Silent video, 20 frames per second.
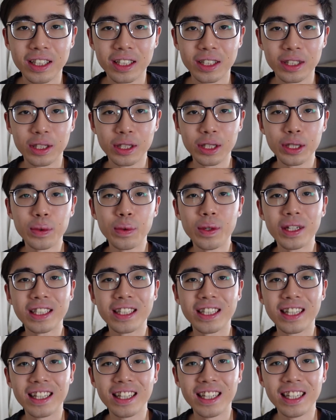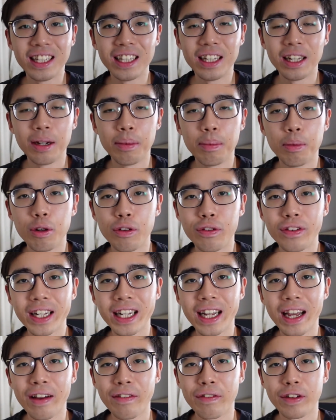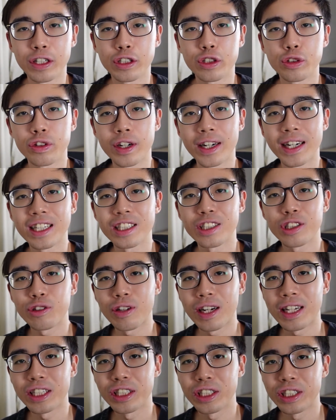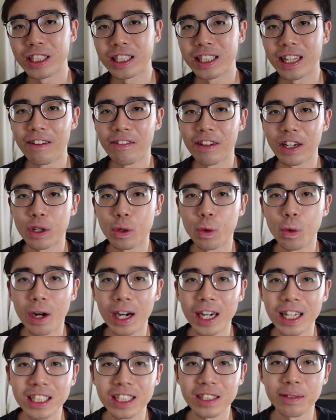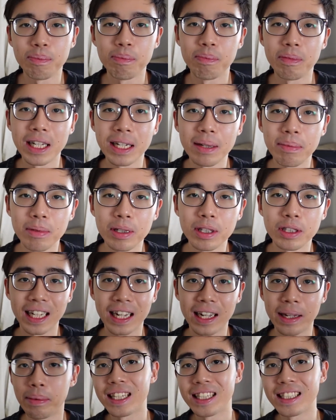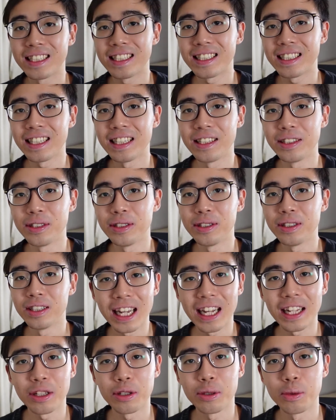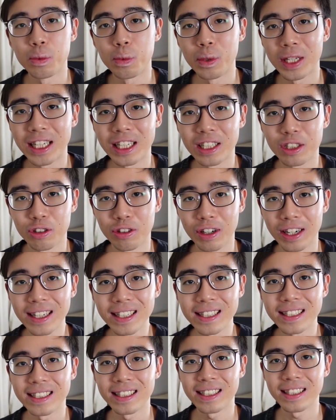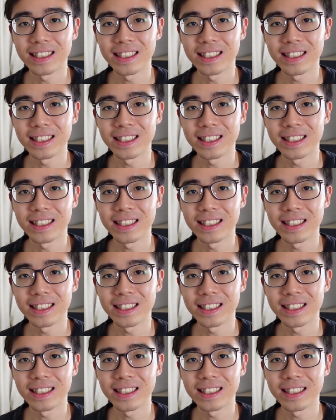Do you want to learn a moving average trading strategy that requires minimal time yet still get you winning trades?